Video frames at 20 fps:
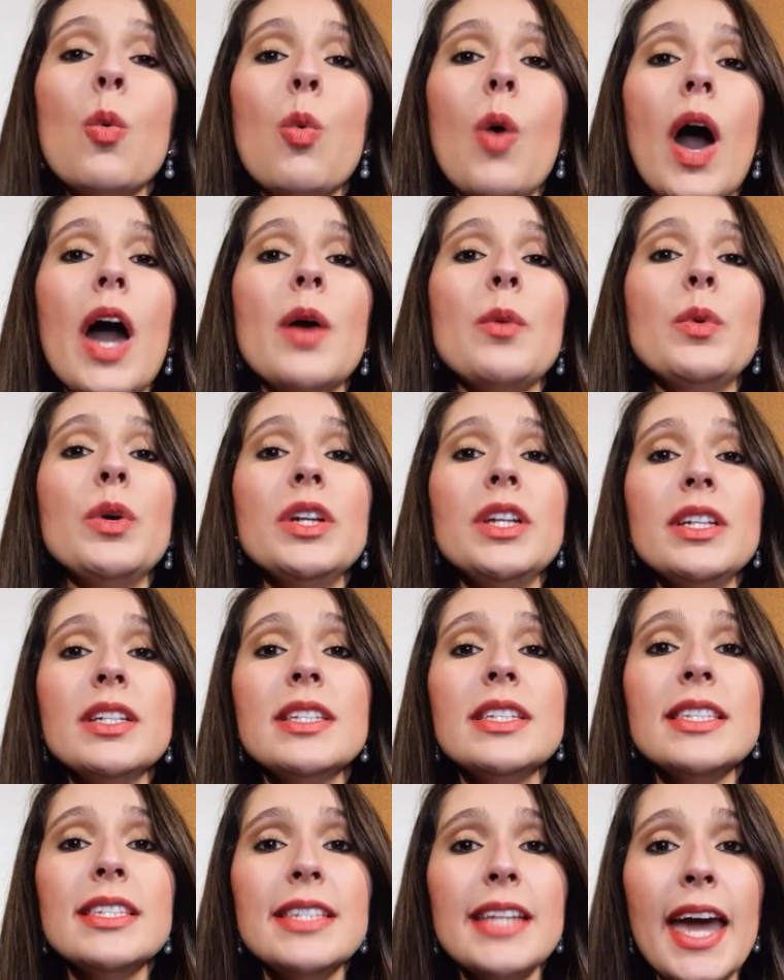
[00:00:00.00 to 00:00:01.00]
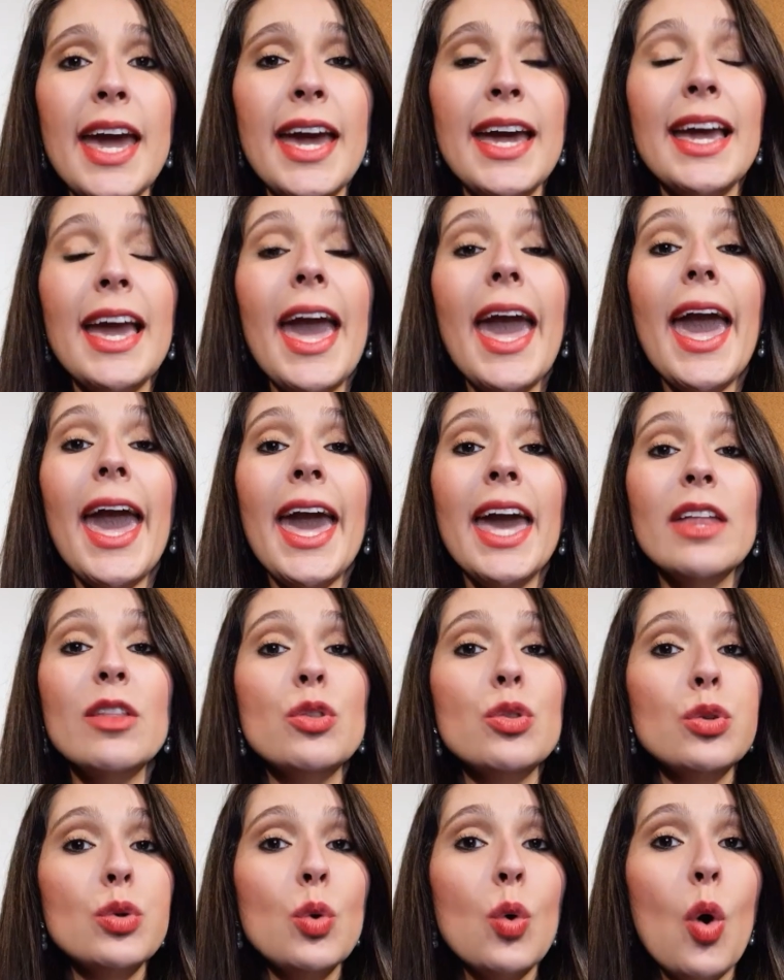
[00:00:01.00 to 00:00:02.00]
why would you stay
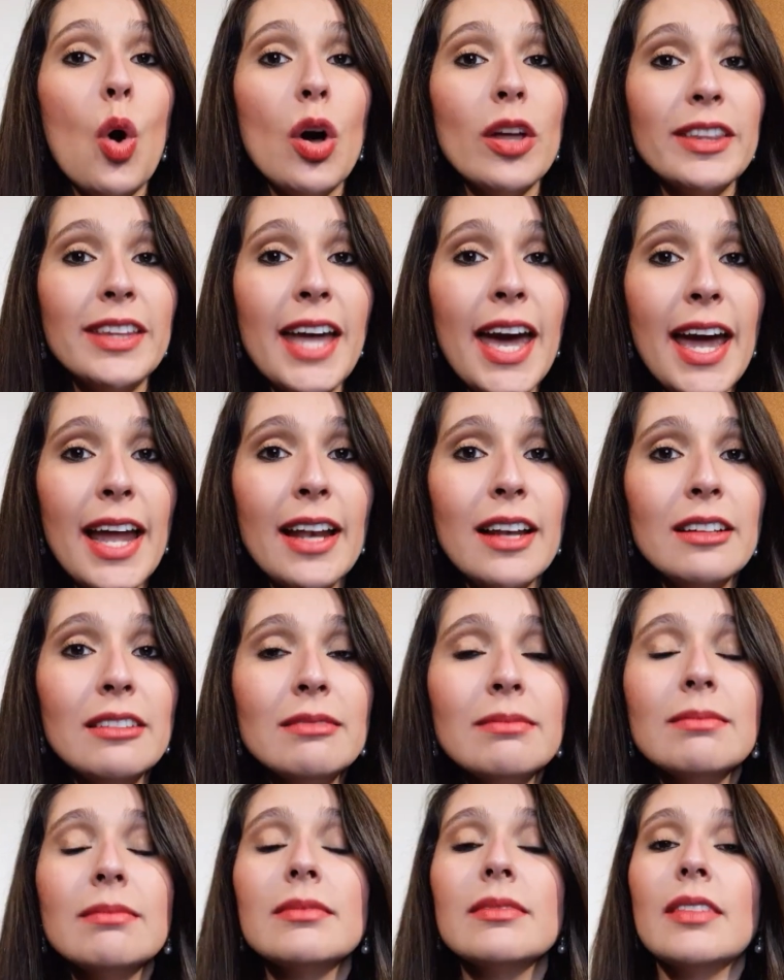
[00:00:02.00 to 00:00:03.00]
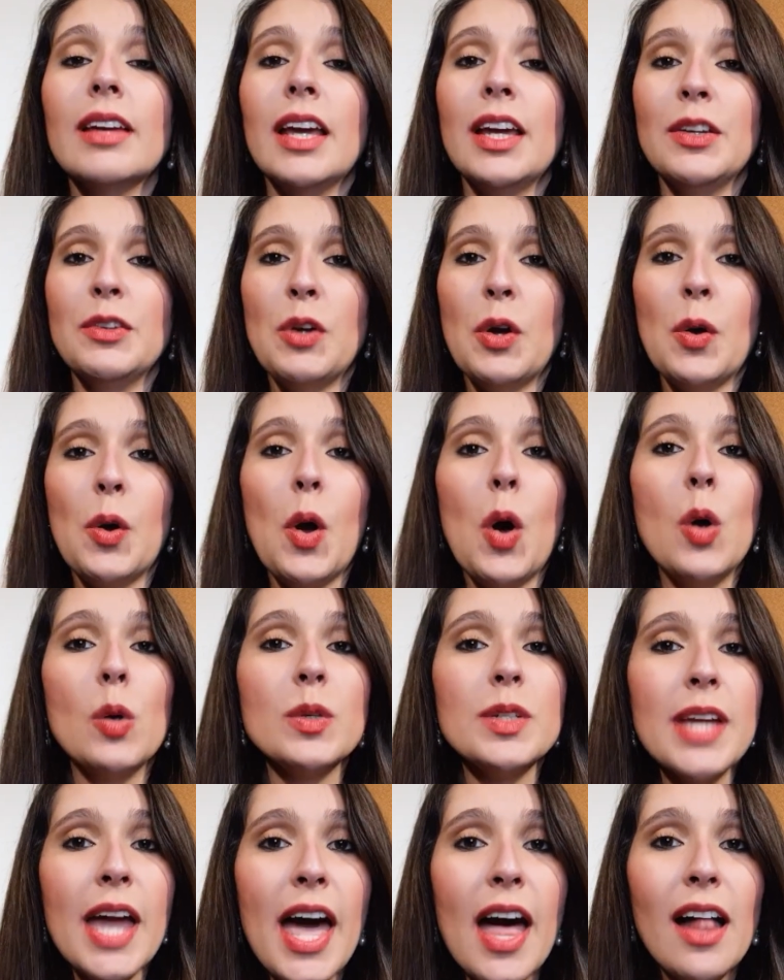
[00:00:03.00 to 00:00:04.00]
en tu hotel, in your
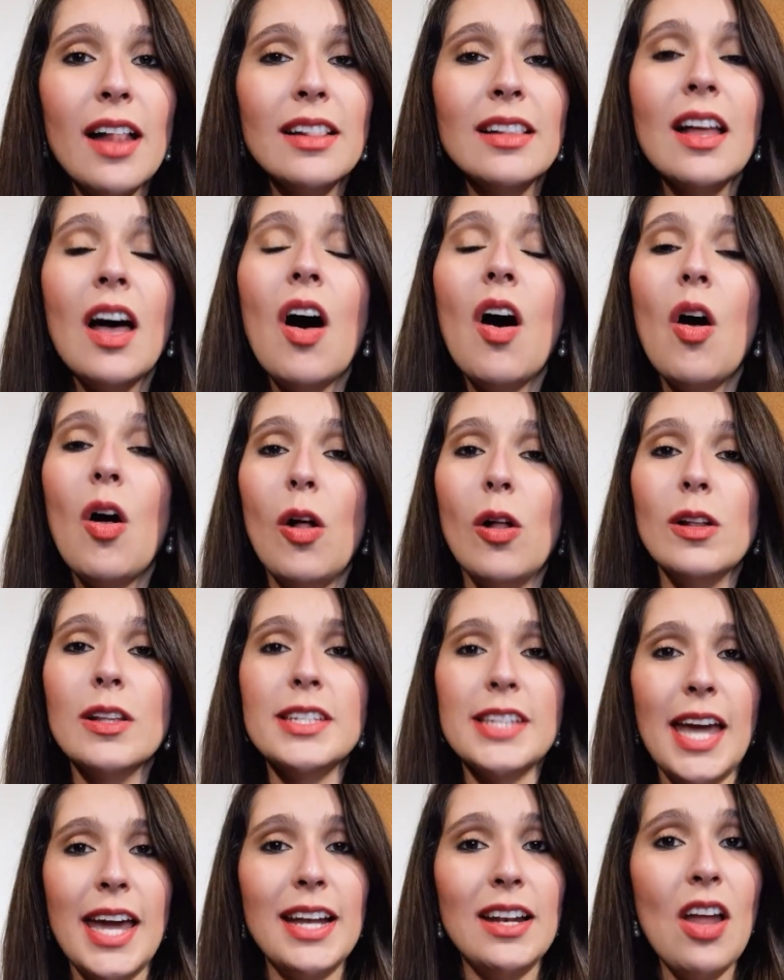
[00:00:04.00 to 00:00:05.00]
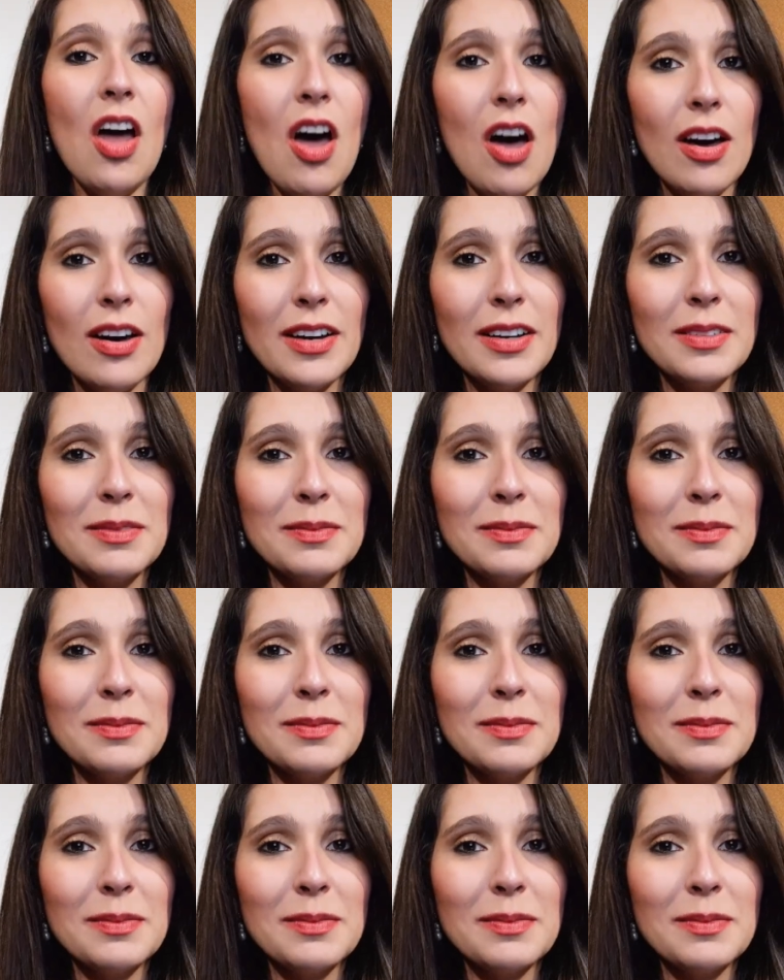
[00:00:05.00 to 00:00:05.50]
hotel, all day long?